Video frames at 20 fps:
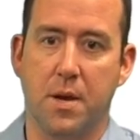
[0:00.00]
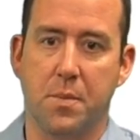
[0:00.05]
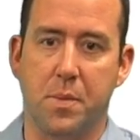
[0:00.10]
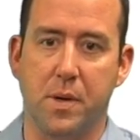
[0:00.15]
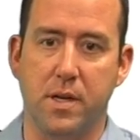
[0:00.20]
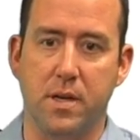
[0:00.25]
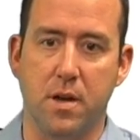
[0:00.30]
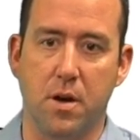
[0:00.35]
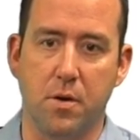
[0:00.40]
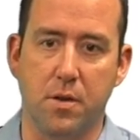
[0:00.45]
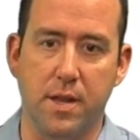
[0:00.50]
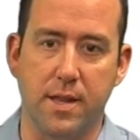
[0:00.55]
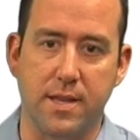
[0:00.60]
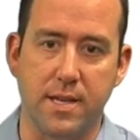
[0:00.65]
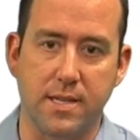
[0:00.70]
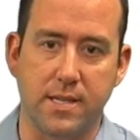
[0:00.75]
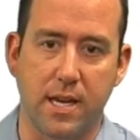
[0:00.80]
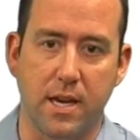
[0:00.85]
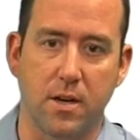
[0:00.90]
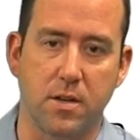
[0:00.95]
but know that
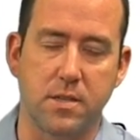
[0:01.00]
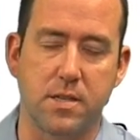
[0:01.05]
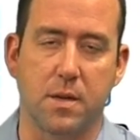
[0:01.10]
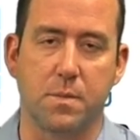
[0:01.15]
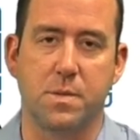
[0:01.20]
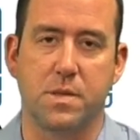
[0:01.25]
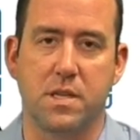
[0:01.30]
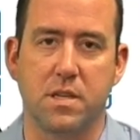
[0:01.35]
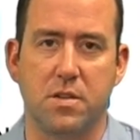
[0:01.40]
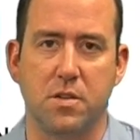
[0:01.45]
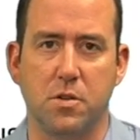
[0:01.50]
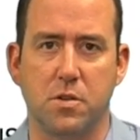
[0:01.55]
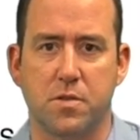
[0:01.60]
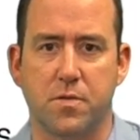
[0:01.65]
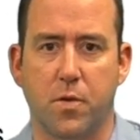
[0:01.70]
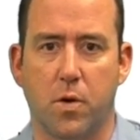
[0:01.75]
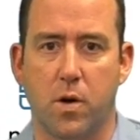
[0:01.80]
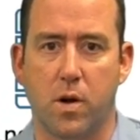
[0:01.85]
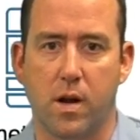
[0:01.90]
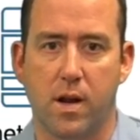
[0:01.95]
this here substitutes
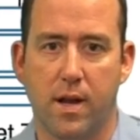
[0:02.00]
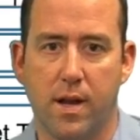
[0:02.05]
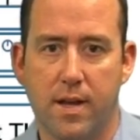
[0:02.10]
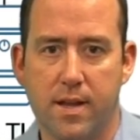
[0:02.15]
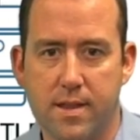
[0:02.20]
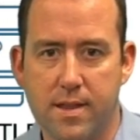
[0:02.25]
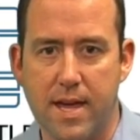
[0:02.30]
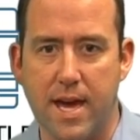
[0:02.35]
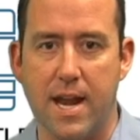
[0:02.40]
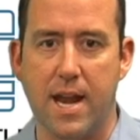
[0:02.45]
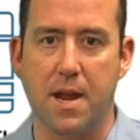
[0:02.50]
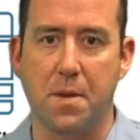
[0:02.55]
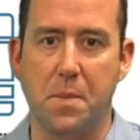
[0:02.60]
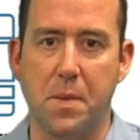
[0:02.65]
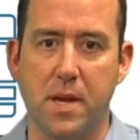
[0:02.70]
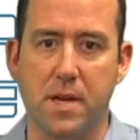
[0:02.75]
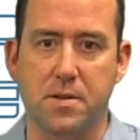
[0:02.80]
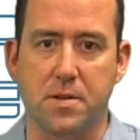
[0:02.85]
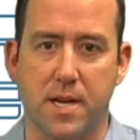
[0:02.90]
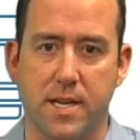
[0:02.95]
for that IP
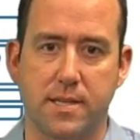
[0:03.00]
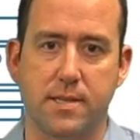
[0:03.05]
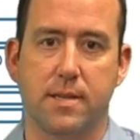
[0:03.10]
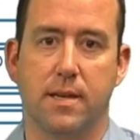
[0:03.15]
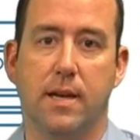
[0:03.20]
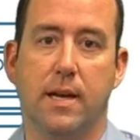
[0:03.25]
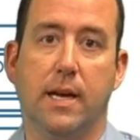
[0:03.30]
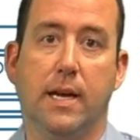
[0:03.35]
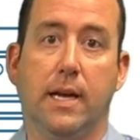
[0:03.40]
address.